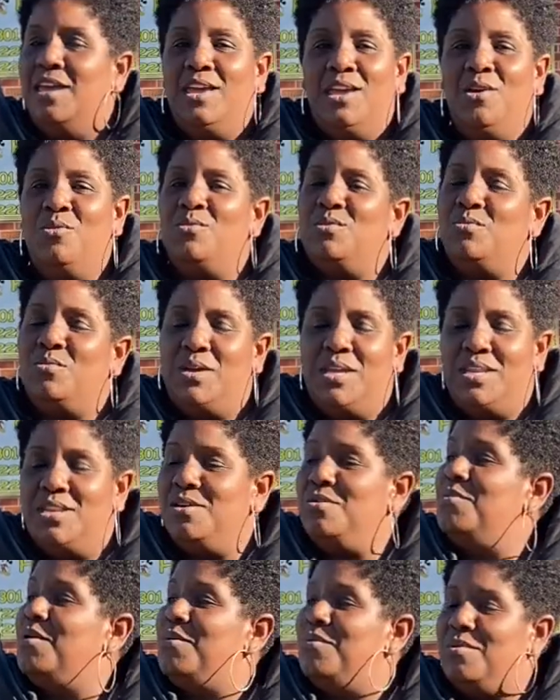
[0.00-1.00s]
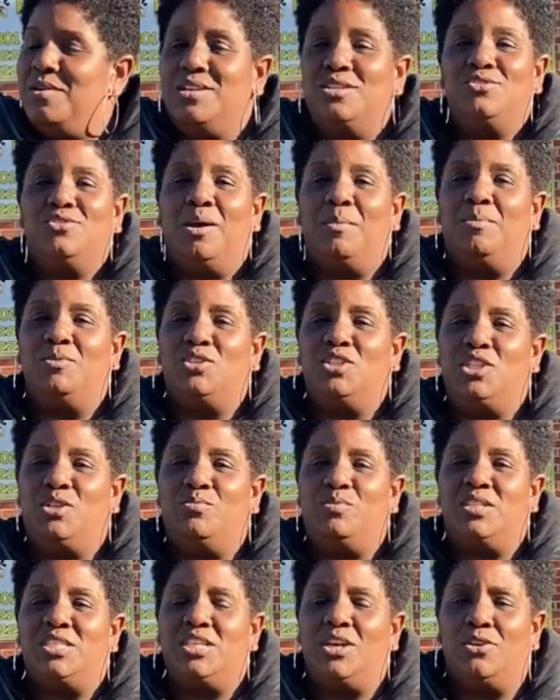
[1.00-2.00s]
We knew we were in trouble. She would
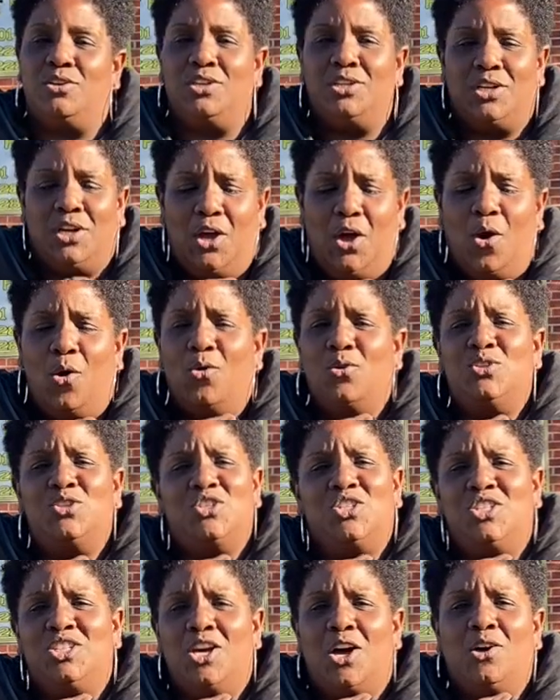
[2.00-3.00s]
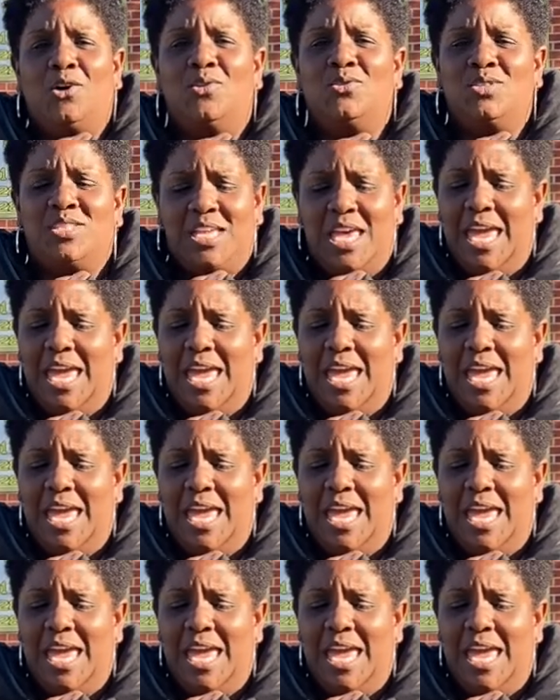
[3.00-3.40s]
tell you to hold your knuckles,